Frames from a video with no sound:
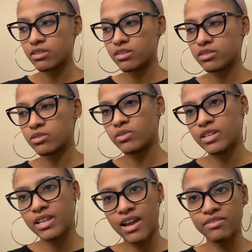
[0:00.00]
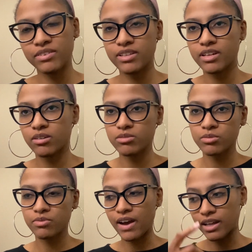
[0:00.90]
so that everything else will
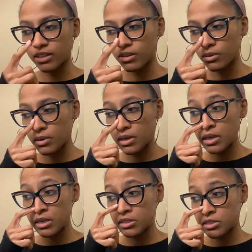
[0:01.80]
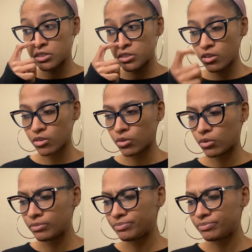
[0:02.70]
follow. And so,